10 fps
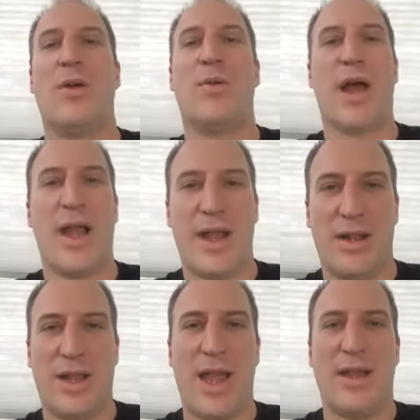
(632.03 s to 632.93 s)
When I
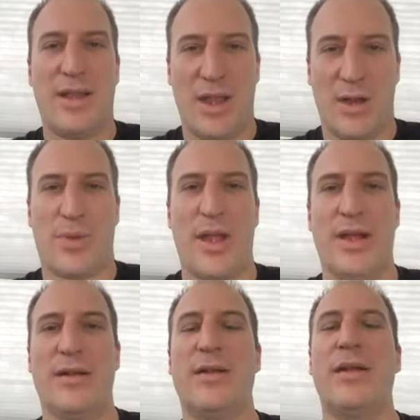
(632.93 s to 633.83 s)
land the
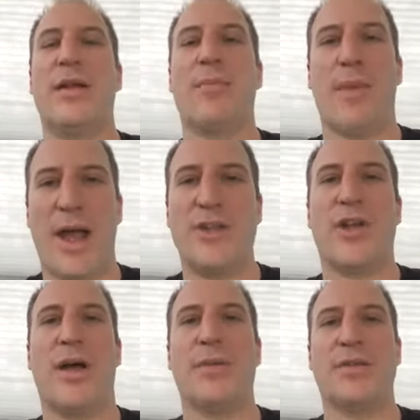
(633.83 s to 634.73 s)
airplane, my
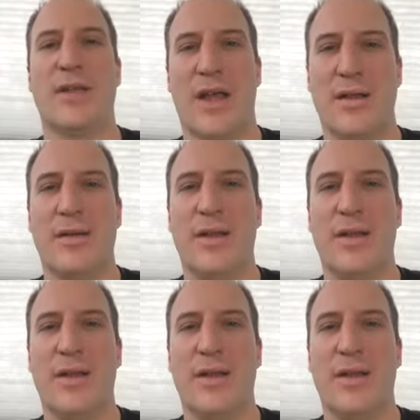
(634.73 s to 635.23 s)
job is done.